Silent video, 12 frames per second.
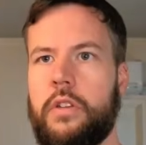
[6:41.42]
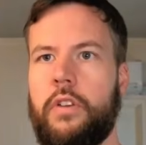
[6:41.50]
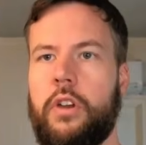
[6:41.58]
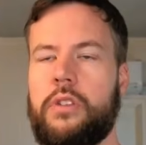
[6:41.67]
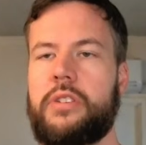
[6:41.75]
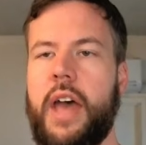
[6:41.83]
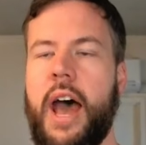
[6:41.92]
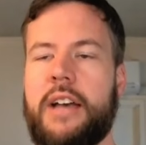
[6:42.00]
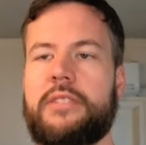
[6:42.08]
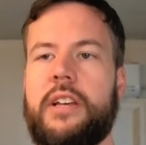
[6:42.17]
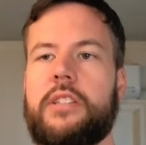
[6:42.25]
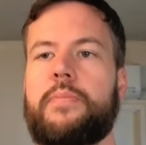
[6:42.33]
So if we go to
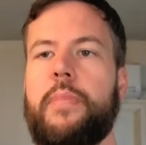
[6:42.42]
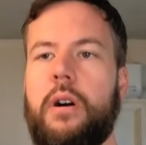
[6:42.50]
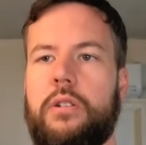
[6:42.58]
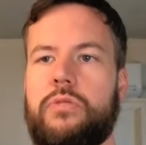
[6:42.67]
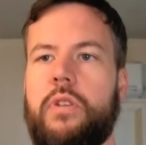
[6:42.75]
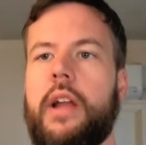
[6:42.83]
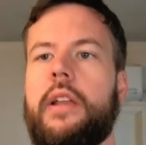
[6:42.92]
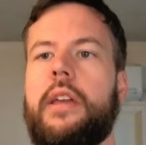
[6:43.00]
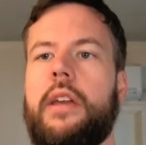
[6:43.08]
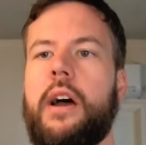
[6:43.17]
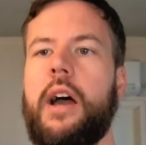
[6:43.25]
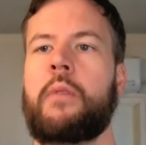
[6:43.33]
assets box right
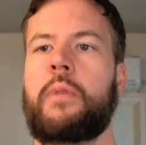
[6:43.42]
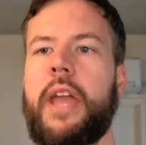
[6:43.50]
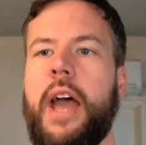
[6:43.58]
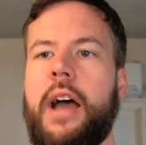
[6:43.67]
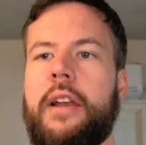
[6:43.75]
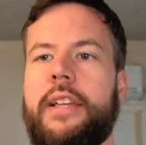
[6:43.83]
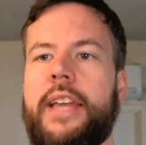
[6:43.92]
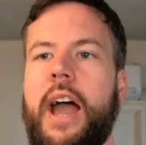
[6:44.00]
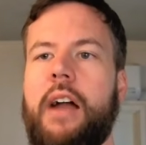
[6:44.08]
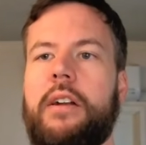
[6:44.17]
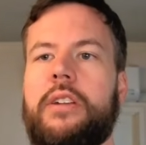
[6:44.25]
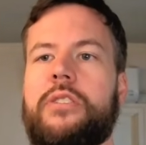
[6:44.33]
here and we add
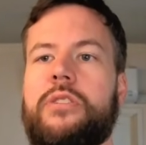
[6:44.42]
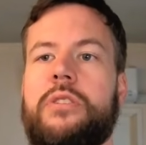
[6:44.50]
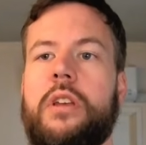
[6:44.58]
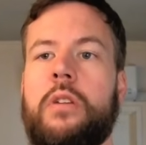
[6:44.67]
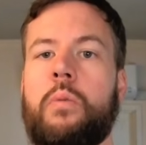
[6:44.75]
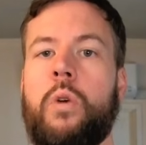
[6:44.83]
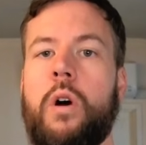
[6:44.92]
characters and